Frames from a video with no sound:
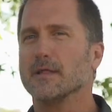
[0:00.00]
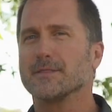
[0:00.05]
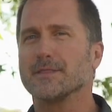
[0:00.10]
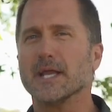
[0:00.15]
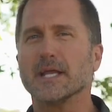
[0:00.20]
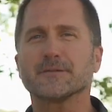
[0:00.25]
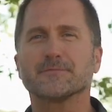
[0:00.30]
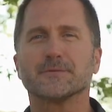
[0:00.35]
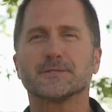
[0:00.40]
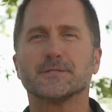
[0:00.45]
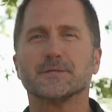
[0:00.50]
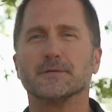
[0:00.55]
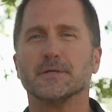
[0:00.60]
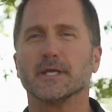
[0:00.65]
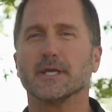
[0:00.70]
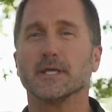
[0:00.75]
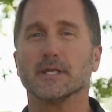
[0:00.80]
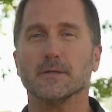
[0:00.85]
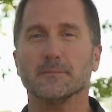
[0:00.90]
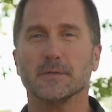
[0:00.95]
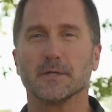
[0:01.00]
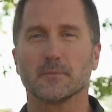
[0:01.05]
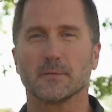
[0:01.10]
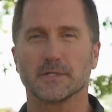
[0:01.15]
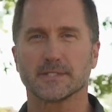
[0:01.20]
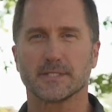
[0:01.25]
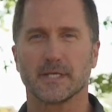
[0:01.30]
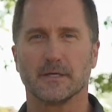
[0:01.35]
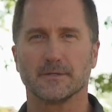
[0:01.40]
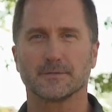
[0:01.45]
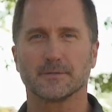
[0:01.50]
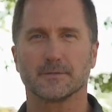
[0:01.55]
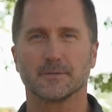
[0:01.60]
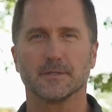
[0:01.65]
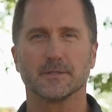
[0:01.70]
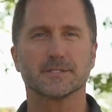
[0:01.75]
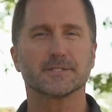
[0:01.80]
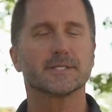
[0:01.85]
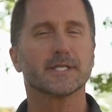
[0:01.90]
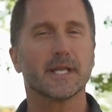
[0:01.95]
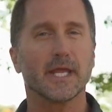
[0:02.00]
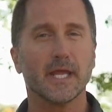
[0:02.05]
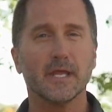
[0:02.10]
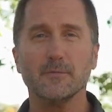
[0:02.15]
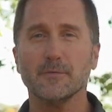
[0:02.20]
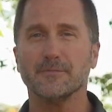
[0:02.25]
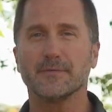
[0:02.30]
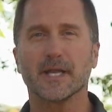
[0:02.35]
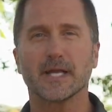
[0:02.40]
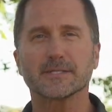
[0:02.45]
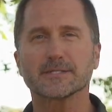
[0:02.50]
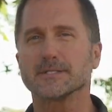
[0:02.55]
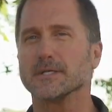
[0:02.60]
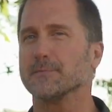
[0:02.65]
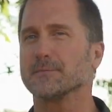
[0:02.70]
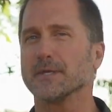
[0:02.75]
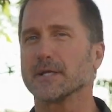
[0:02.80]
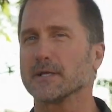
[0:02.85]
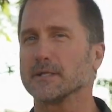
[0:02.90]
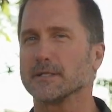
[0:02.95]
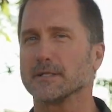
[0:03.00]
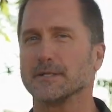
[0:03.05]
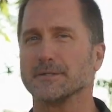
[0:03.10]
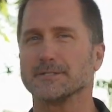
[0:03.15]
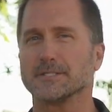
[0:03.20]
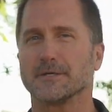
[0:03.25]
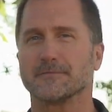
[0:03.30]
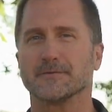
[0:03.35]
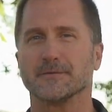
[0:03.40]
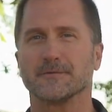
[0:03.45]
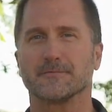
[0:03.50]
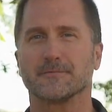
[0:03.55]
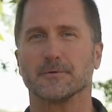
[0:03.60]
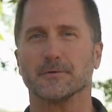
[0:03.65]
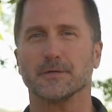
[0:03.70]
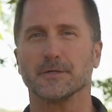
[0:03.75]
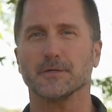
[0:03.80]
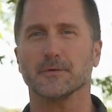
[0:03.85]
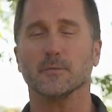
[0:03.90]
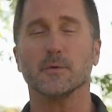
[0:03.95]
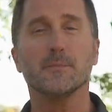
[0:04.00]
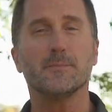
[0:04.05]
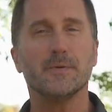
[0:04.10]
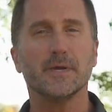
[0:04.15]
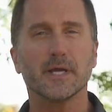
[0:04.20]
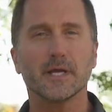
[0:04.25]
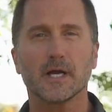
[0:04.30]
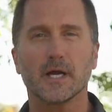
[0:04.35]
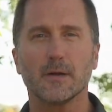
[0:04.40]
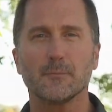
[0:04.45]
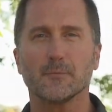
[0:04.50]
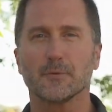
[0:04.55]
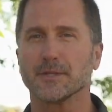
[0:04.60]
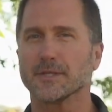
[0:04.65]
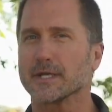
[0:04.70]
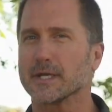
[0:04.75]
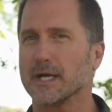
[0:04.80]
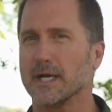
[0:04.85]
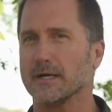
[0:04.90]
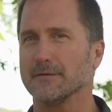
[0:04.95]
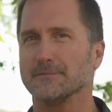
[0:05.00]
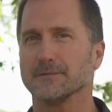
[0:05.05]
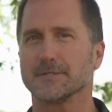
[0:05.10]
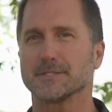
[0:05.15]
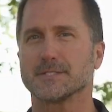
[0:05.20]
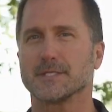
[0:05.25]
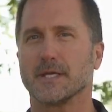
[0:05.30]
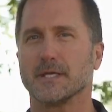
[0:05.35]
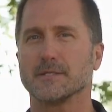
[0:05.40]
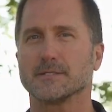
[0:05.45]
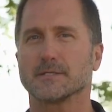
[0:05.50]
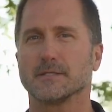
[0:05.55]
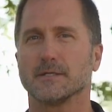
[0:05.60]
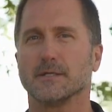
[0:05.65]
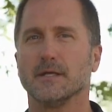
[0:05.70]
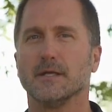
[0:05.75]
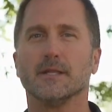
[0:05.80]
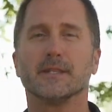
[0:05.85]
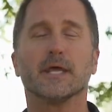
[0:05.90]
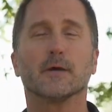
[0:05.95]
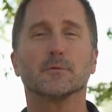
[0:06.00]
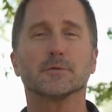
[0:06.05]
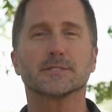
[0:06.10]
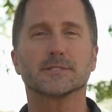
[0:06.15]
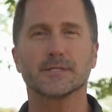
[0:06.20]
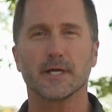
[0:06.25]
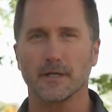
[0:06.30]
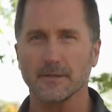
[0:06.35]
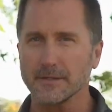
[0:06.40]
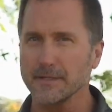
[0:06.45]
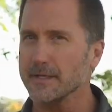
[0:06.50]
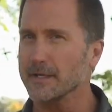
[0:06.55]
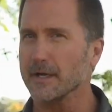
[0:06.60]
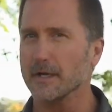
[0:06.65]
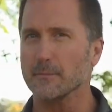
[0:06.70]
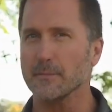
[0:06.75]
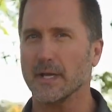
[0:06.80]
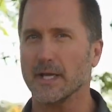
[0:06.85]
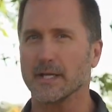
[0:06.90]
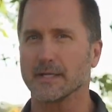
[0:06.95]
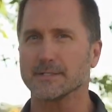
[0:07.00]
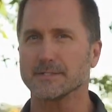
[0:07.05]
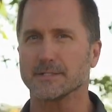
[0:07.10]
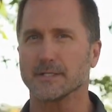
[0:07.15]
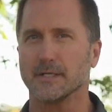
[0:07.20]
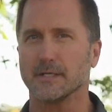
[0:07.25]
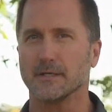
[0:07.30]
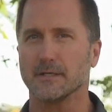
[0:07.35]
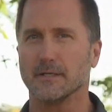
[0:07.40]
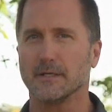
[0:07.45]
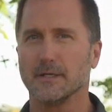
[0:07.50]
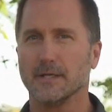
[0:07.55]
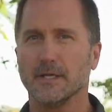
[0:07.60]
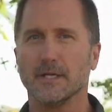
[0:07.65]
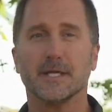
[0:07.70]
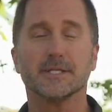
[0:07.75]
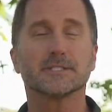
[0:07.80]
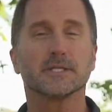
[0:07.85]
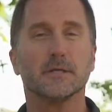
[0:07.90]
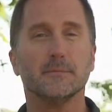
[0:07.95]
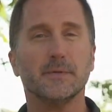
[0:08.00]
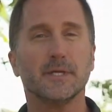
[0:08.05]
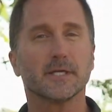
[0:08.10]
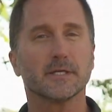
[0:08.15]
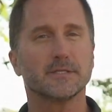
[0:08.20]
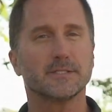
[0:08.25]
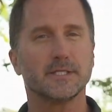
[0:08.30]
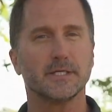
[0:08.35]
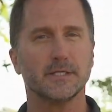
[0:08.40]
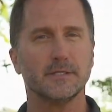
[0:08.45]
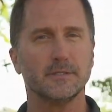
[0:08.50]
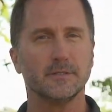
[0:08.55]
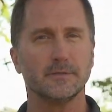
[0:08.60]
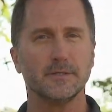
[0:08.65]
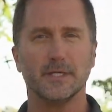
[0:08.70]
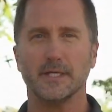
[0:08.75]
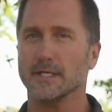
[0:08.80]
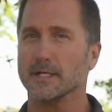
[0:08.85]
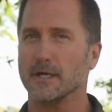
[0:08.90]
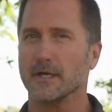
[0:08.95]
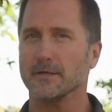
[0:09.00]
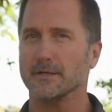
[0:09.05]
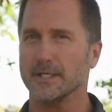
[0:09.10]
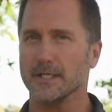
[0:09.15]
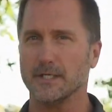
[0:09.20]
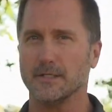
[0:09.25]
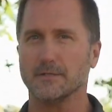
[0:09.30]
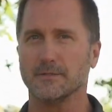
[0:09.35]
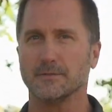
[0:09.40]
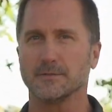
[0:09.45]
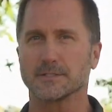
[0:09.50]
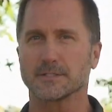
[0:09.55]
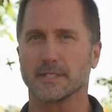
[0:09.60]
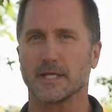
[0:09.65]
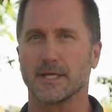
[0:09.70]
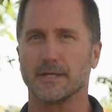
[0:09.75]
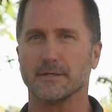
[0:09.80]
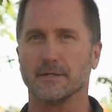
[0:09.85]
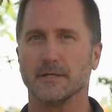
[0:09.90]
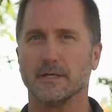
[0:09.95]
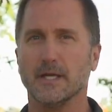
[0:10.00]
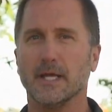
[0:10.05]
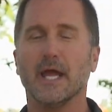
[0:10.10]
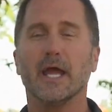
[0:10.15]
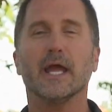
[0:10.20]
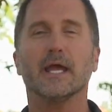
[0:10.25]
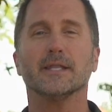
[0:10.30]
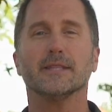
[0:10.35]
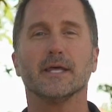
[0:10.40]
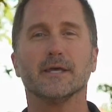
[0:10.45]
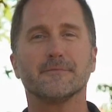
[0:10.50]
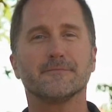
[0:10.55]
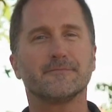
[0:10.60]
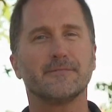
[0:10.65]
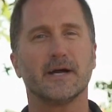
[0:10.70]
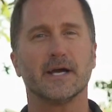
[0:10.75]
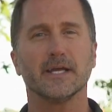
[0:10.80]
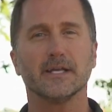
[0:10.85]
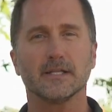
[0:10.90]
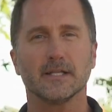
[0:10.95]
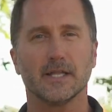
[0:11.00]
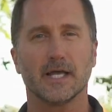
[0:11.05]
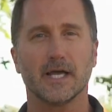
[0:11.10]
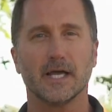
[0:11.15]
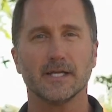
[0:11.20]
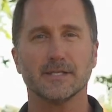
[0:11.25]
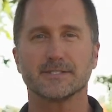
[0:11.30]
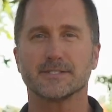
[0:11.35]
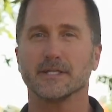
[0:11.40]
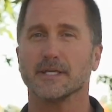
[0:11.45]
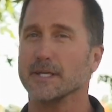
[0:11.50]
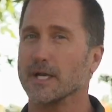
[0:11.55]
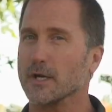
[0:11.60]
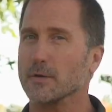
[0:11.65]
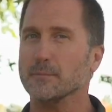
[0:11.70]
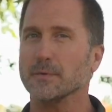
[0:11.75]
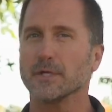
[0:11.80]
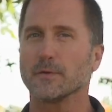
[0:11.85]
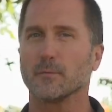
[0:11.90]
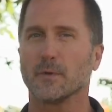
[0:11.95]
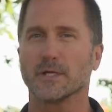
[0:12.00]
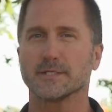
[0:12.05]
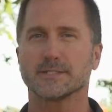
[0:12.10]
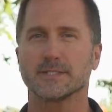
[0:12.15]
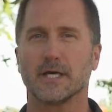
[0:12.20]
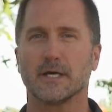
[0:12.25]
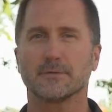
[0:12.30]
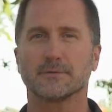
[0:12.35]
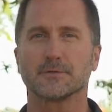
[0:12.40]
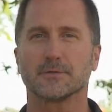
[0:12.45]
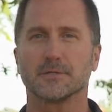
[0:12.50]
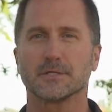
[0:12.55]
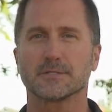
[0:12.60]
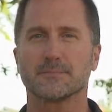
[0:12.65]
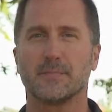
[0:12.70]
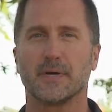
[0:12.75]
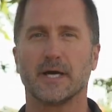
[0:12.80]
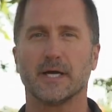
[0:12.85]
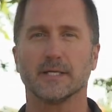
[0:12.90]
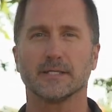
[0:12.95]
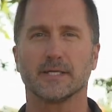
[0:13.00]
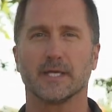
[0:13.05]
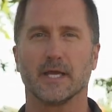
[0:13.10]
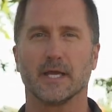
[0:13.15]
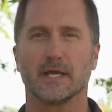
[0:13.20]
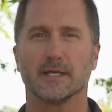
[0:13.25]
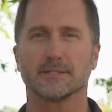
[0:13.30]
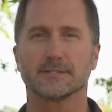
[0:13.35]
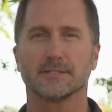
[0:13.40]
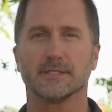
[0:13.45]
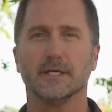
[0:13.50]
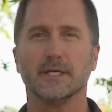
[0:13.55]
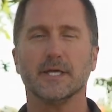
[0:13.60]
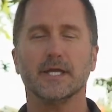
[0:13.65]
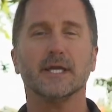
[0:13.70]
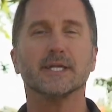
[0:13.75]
Thanks for tuning in to Midwest Outdoors. Today we've got something a little different for you. We pick up with a conversation that was started in our magazine, it's going to be continued in our e-newsletter, and then finalized in our Midwest Outdoors podcast.